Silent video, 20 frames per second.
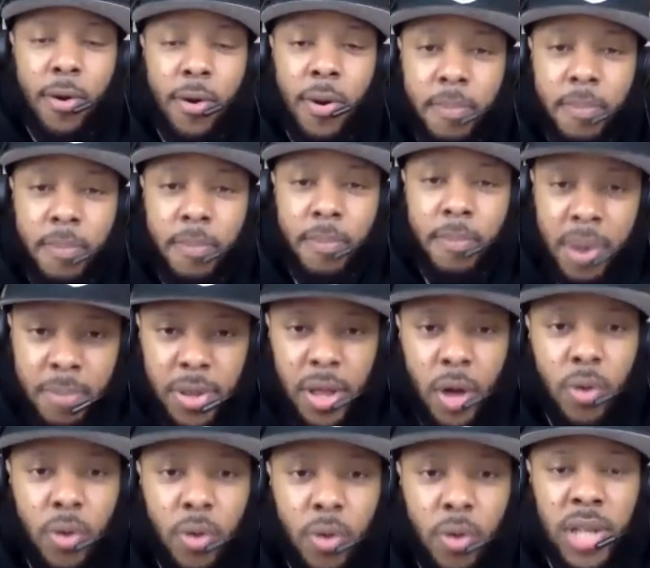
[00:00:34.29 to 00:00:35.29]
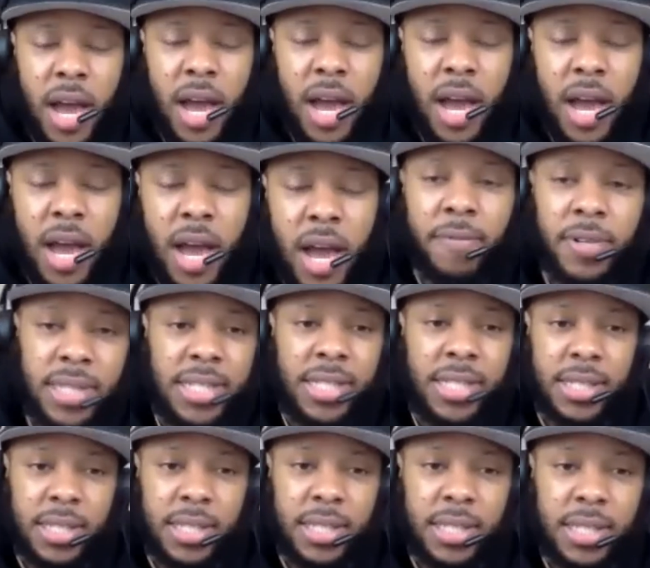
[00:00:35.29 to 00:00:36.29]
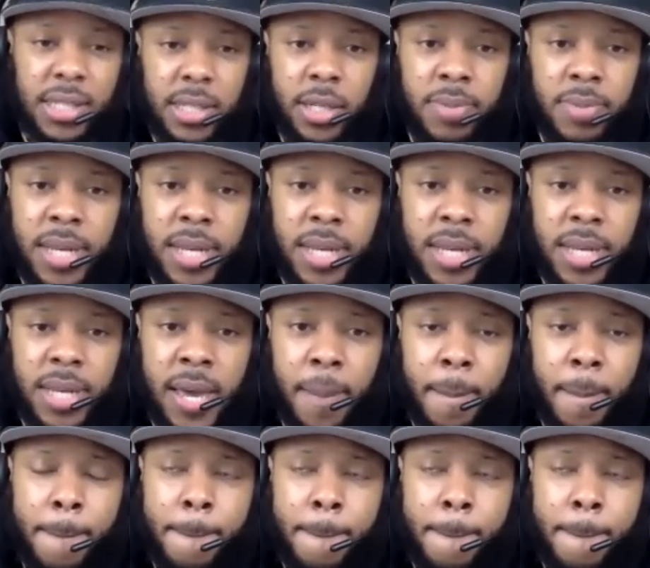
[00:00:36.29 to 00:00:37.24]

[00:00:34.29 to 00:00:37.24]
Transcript: I remember those conversations. You know what I'm saying?